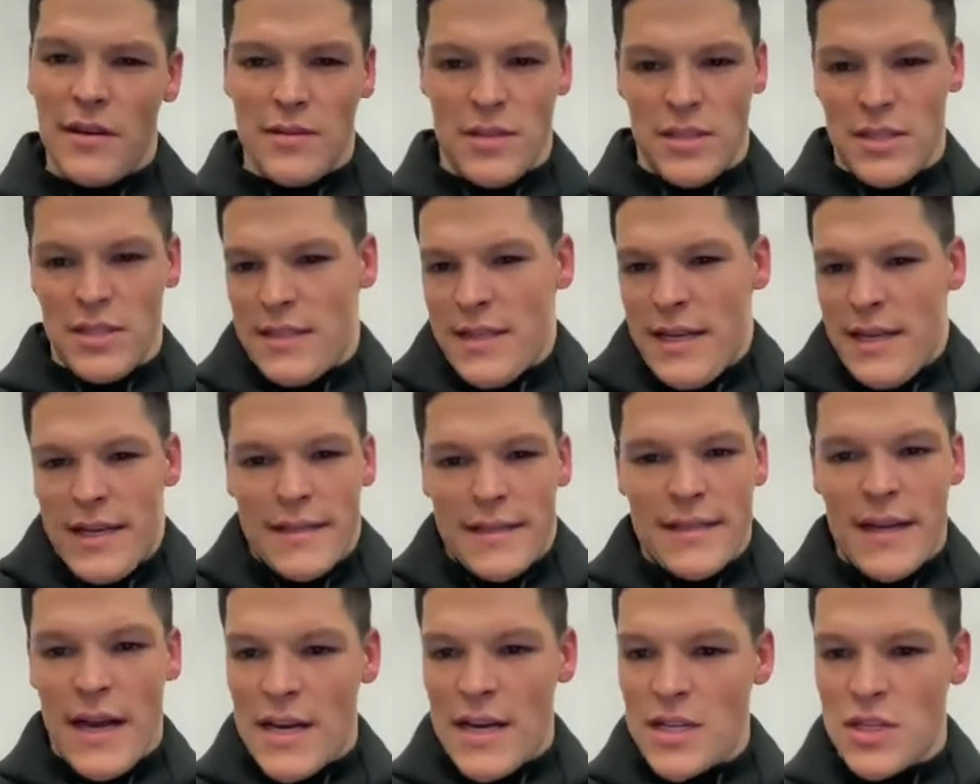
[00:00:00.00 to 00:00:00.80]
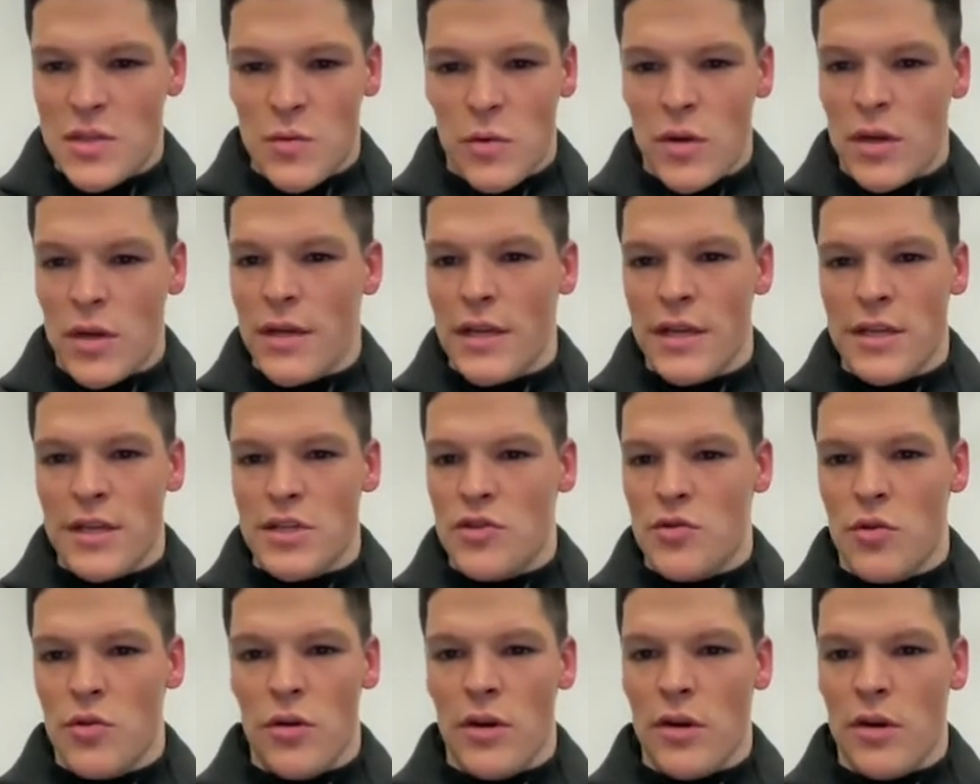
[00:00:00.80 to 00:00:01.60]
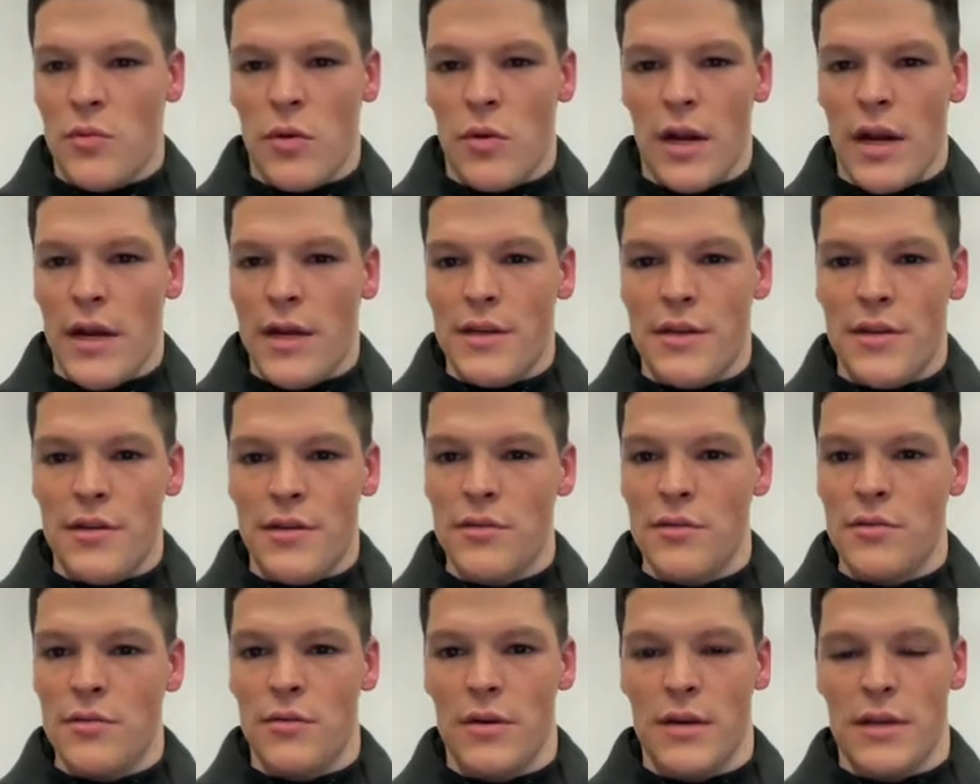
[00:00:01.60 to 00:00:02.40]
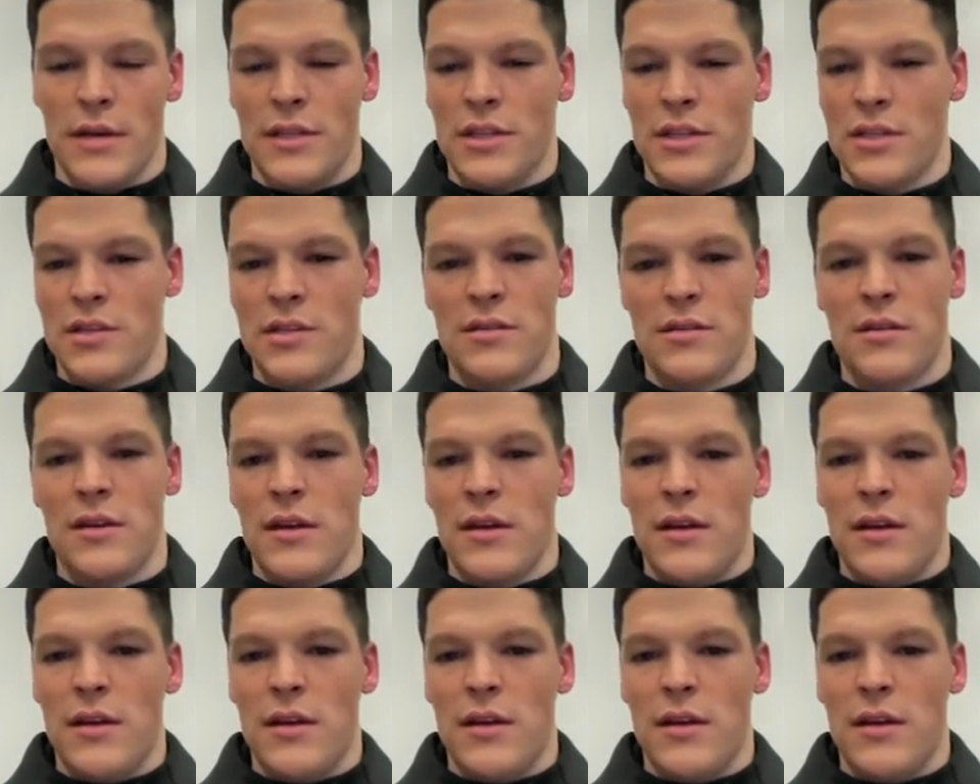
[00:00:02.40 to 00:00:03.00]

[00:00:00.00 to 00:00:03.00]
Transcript: I was just like, I just want to enjoy what I do and just,